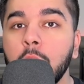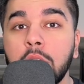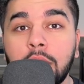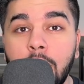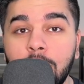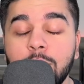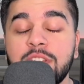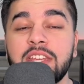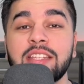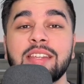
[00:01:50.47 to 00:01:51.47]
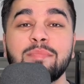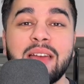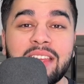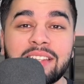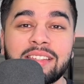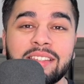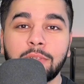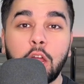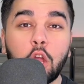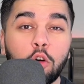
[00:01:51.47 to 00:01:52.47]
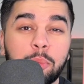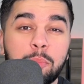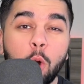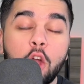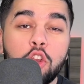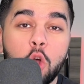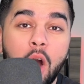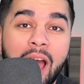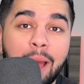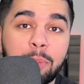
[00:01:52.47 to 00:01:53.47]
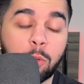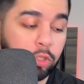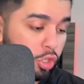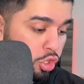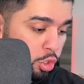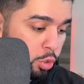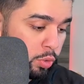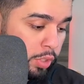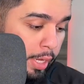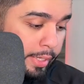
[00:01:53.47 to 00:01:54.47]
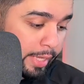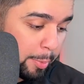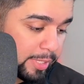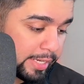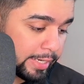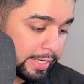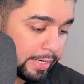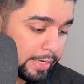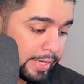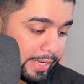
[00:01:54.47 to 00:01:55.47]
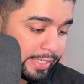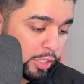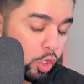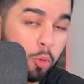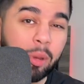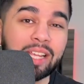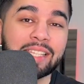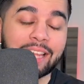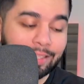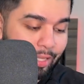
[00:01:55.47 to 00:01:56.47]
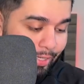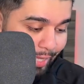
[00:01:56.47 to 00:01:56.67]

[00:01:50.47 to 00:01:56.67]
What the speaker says: government is a mess. A lot of people are not happy with the news. Deputy Leader Daisy Cooper said that it's